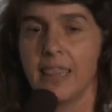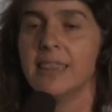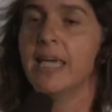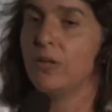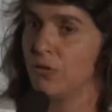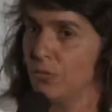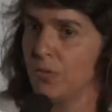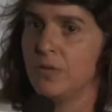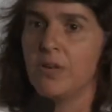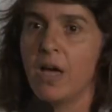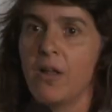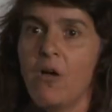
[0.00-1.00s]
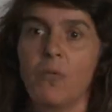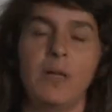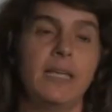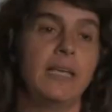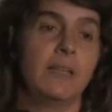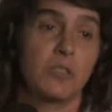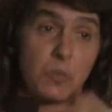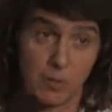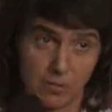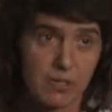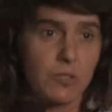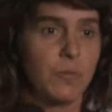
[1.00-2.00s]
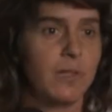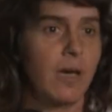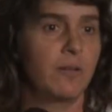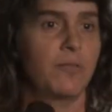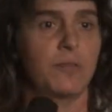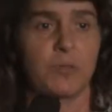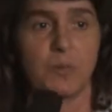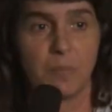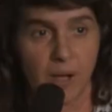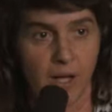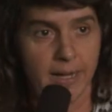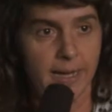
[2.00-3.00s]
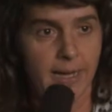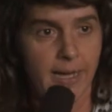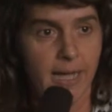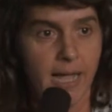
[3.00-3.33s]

They do, not only spirits without a physical body,